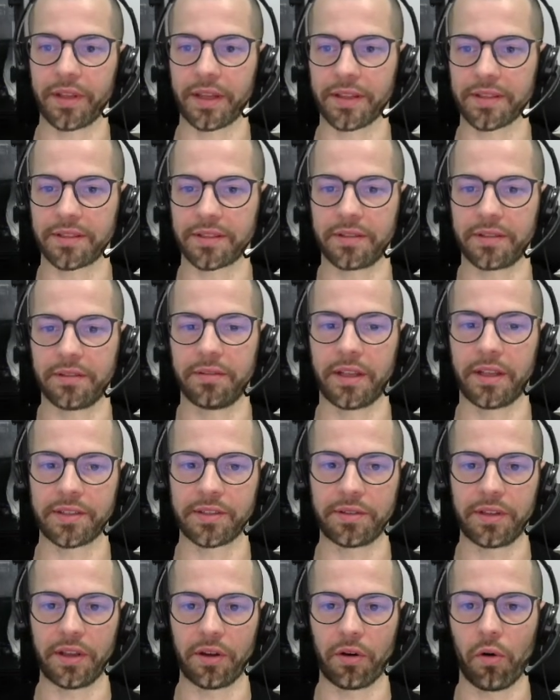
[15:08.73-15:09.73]

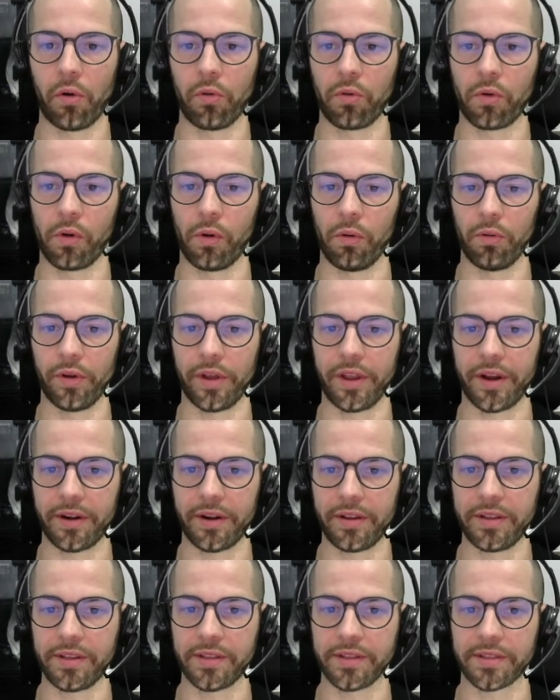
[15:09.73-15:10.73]
That's the whole goal
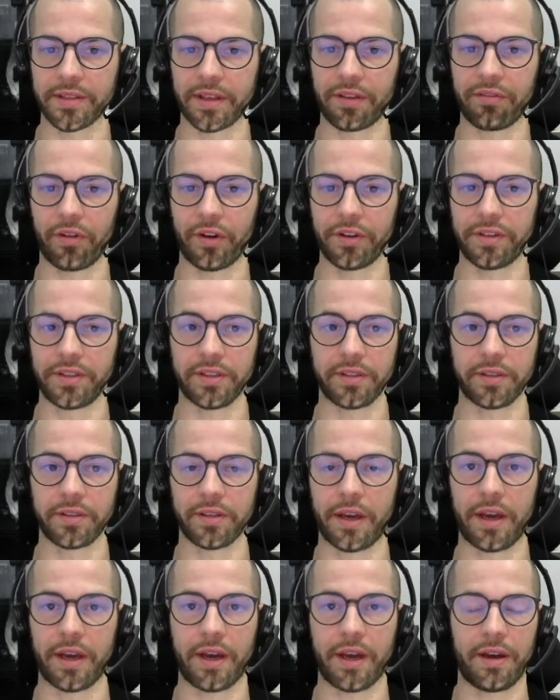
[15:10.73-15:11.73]
here, is avoiding
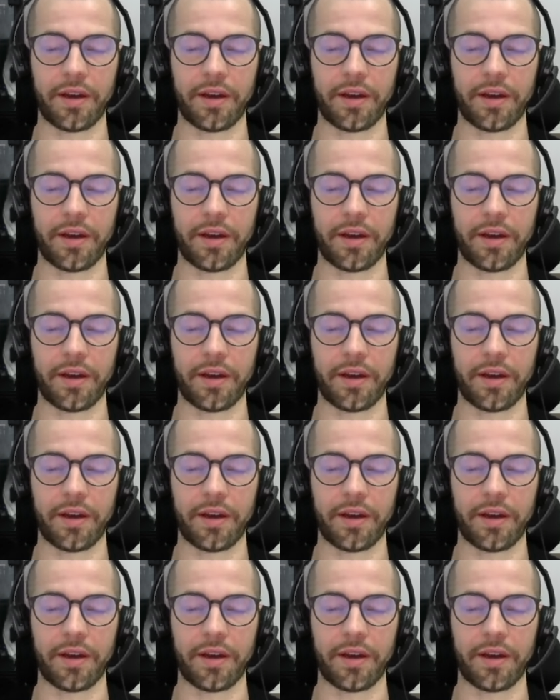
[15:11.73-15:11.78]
